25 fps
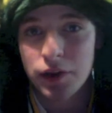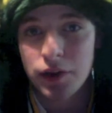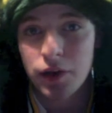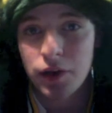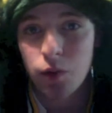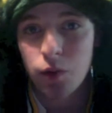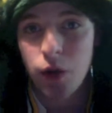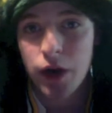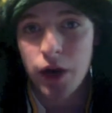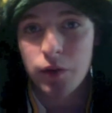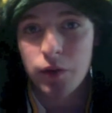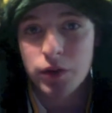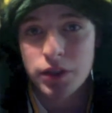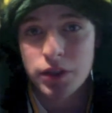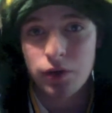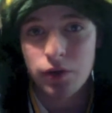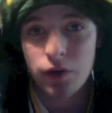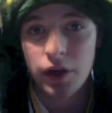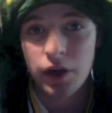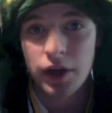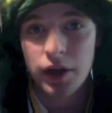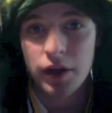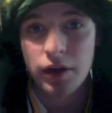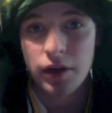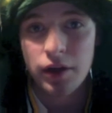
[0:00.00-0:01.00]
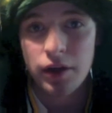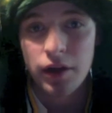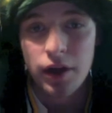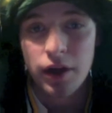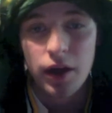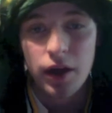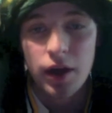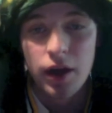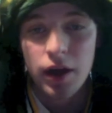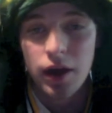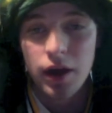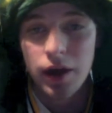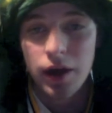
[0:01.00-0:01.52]
wide receiver end,
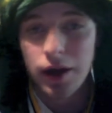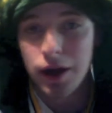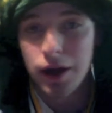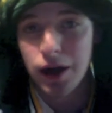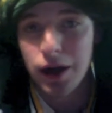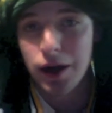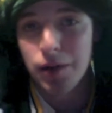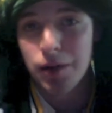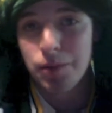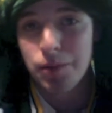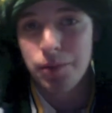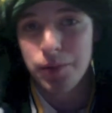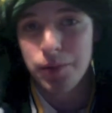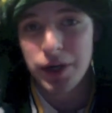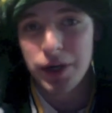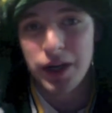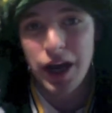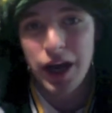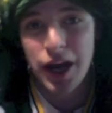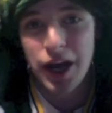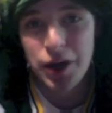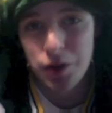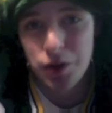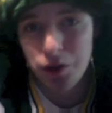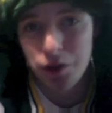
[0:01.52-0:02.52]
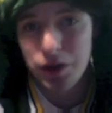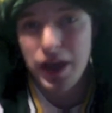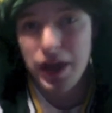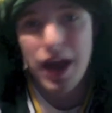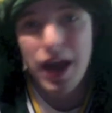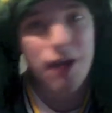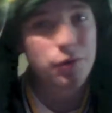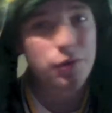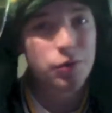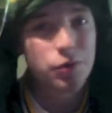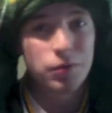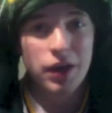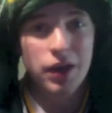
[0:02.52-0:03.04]
but I know they
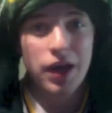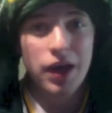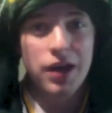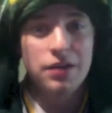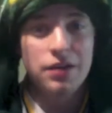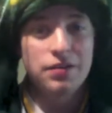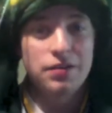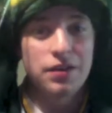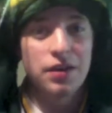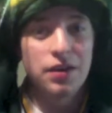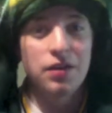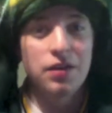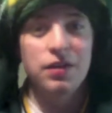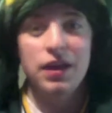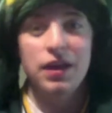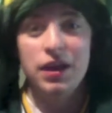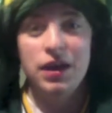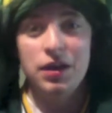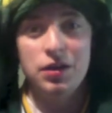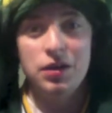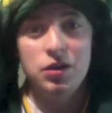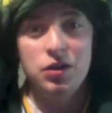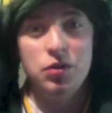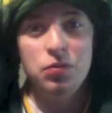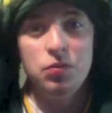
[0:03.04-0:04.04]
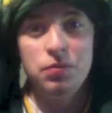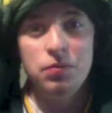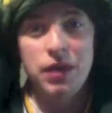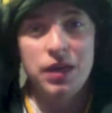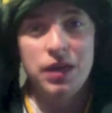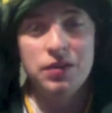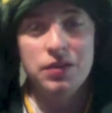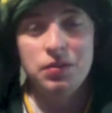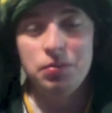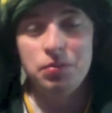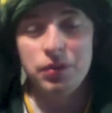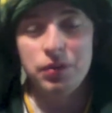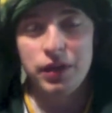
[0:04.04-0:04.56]
have some guys there that can make
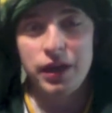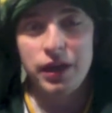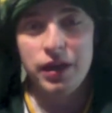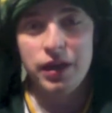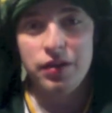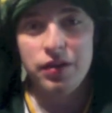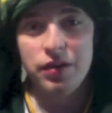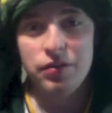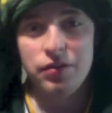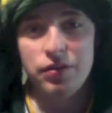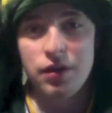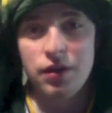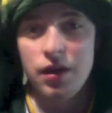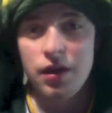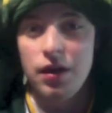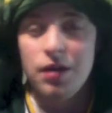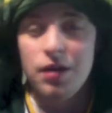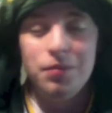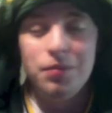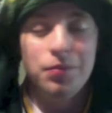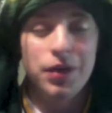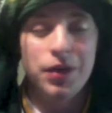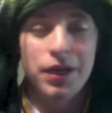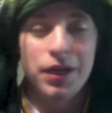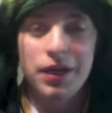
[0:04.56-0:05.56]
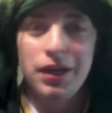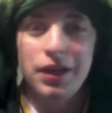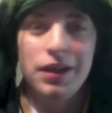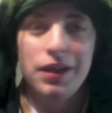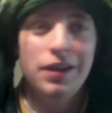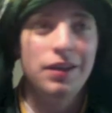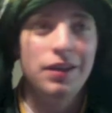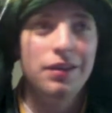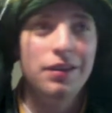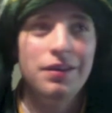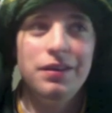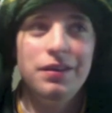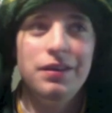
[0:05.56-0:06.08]
some plays, but
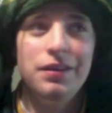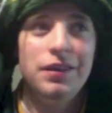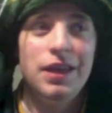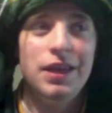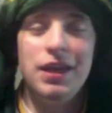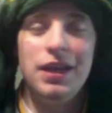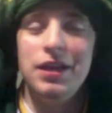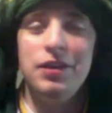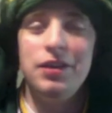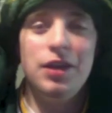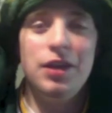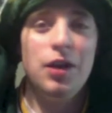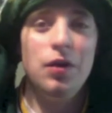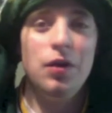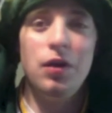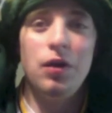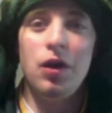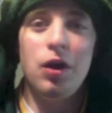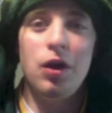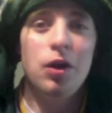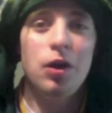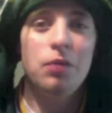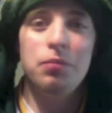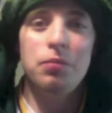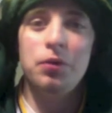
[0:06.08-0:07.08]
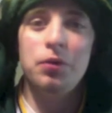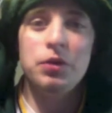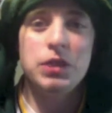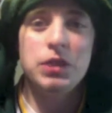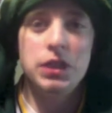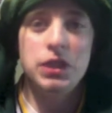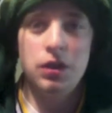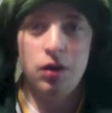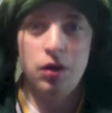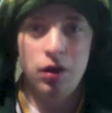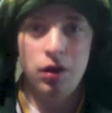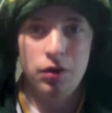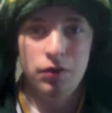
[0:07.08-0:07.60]
they aren't Percy
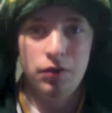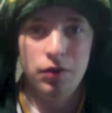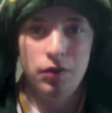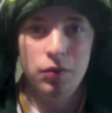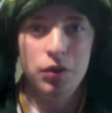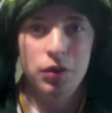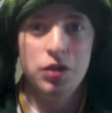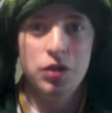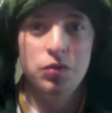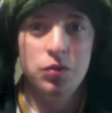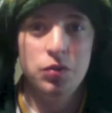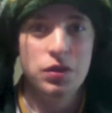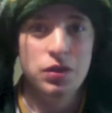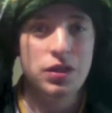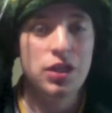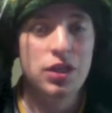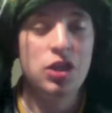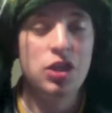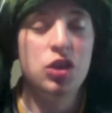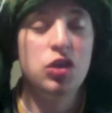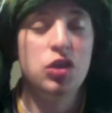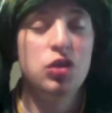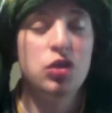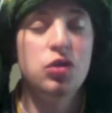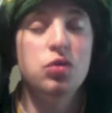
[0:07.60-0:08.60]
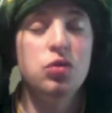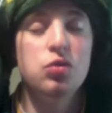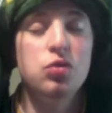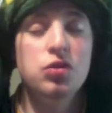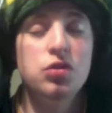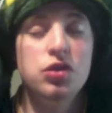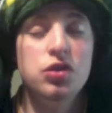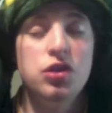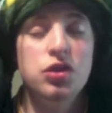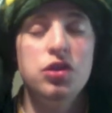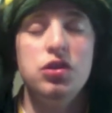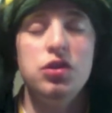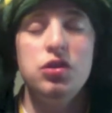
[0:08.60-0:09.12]
Harvin, which was a
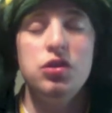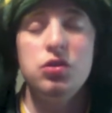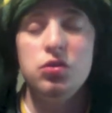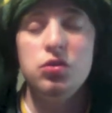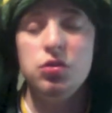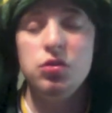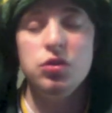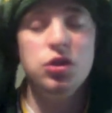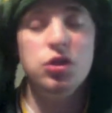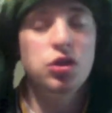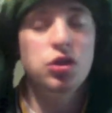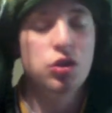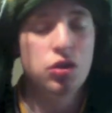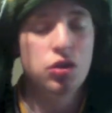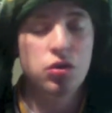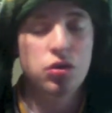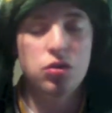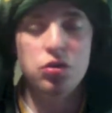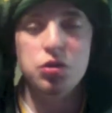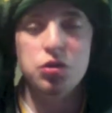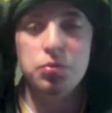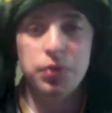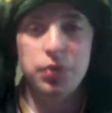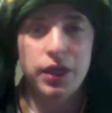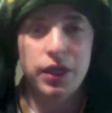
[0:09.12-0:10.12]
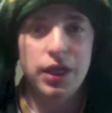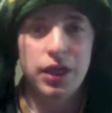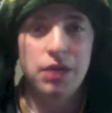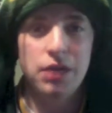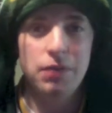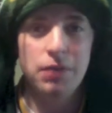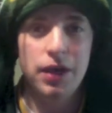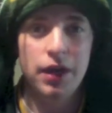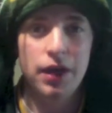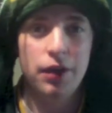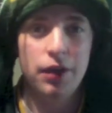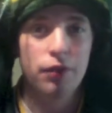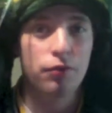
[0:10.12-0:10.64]
huge
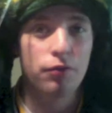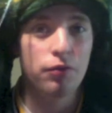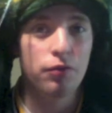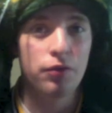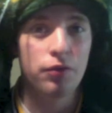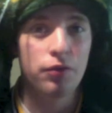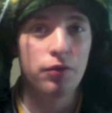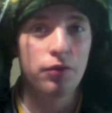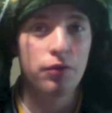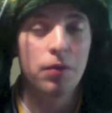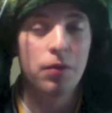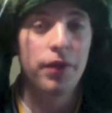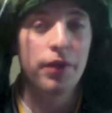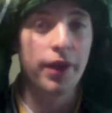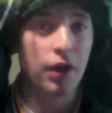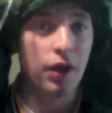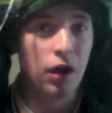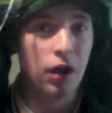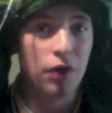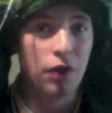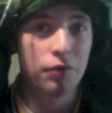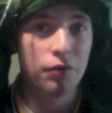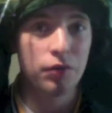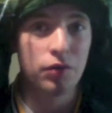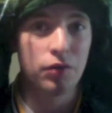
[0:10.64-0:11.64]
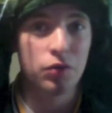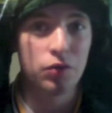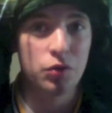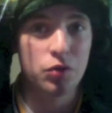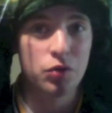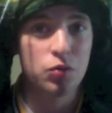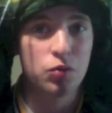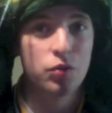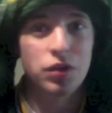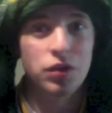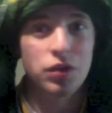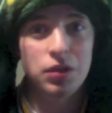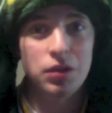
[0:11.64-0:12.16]
playmaker for them on that offense, which
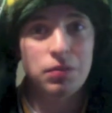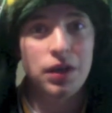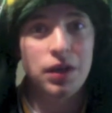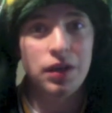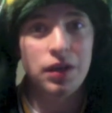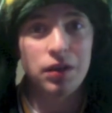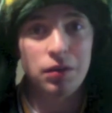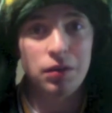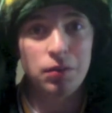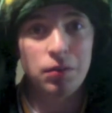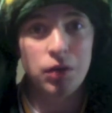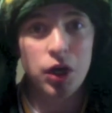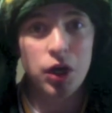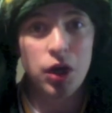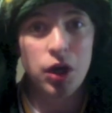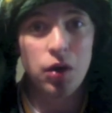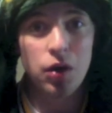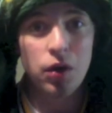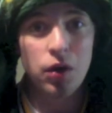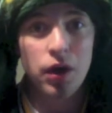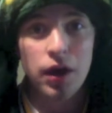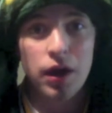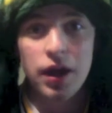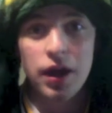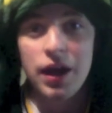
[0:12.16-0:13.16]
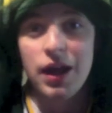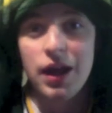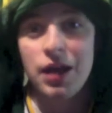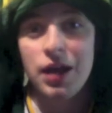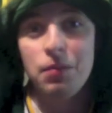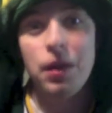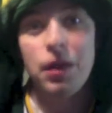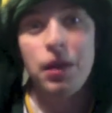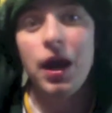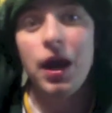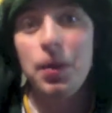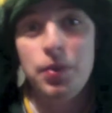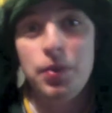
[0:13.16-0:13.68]
really made them go, in
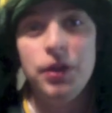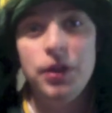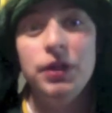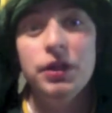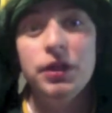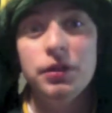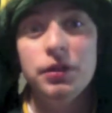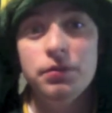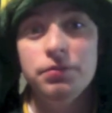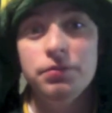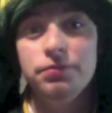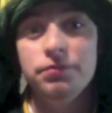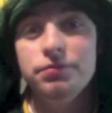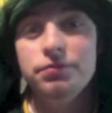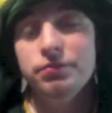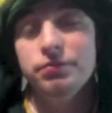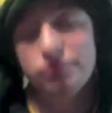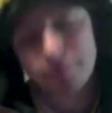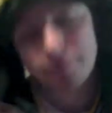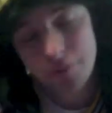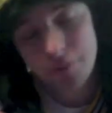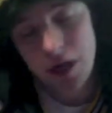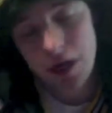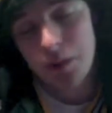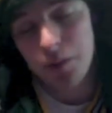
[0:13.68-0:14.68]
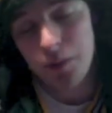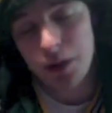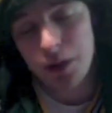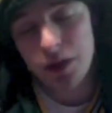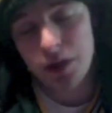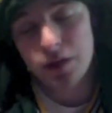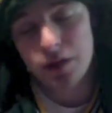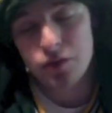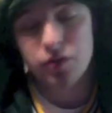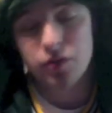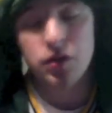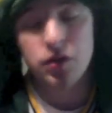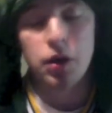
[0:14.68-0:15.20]
my opinion.
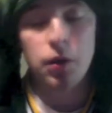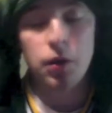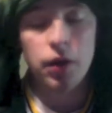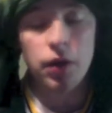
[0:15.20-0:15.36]
So,